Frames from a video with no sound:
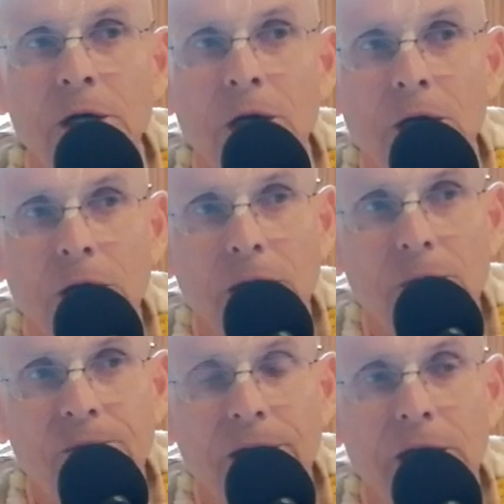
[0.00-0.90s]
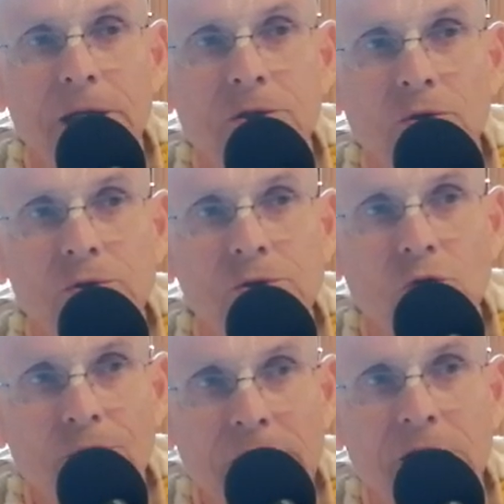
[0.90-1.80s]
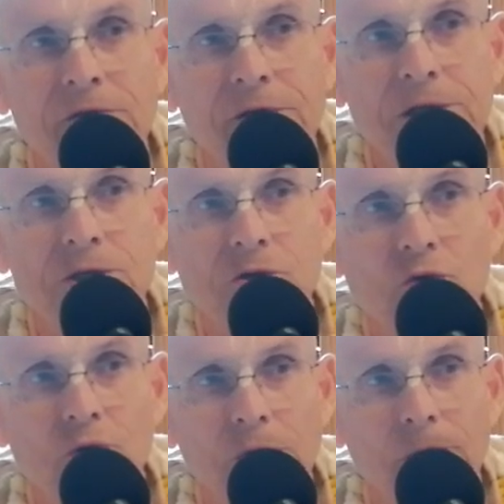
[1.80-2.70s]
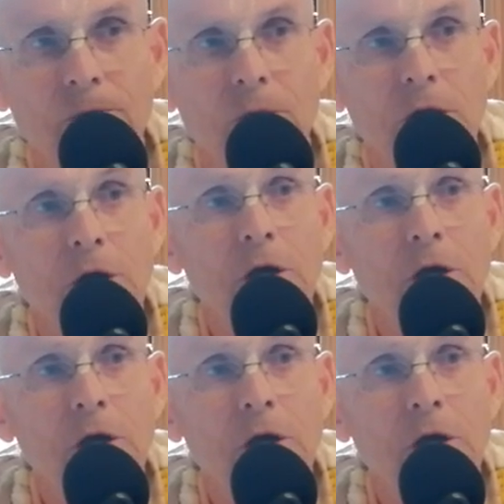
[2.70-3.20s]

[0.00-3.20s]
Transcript: Brahma, and Prahlad also manifests through him.